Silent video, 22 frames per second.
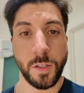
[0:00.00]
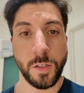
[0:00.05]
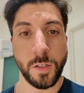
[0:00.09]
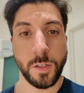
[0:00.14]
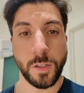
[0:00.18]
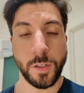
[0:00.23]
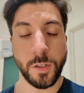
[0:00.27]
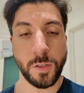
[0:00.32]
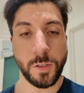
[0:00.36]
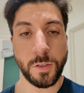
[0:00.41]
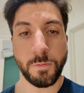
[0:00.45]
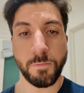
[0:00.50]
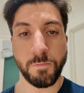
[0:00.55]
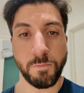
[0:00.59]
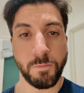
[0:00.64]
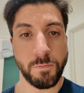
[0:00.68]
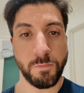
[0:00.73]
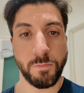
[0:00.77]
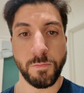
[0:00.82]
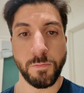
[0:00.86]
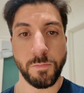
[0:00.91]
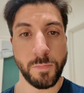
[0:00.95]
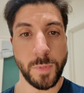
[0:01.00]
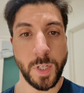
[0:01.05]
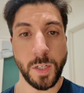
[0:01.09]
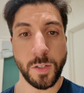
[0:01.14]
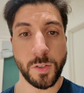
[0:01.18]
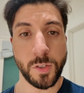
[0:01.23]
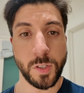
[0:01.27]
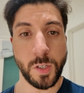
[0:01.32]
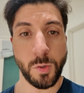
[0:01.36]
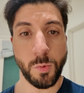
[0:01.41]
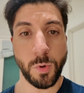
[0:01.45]
just
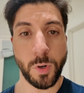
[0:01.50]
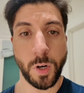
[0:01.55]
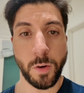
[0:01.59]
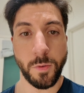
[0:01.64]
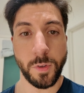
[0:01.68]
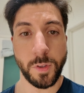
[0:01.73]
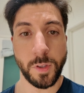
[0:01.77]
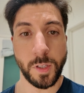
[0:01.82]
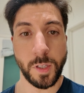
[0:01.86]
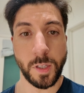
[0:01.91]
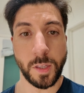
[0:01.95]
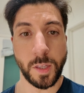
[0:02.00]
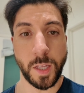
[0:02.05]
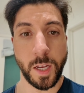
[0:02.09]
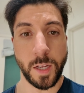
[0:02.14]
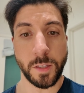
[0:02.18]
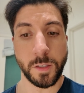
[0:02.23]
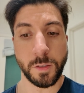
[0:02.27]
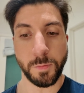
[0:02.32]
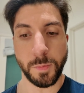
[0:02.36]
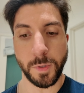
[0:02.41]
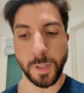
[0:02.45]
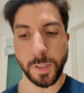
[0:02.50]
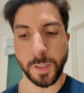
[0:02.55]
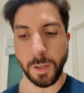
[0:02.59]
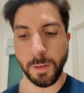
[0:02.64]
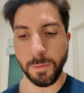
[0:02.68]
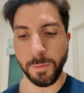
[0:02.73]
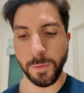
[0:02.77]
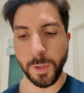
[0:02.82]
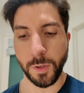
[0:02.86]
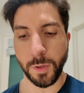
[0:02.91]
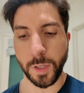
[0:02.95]
see where everything lands, because I
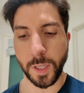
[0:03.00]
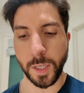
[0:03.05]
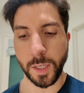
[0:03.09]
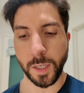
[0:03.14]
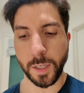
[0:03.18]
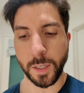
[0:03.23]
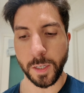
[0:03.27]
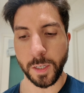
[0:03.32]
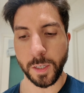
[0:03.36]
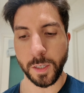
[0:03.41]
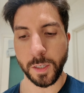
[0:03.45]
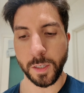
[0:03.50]
feel like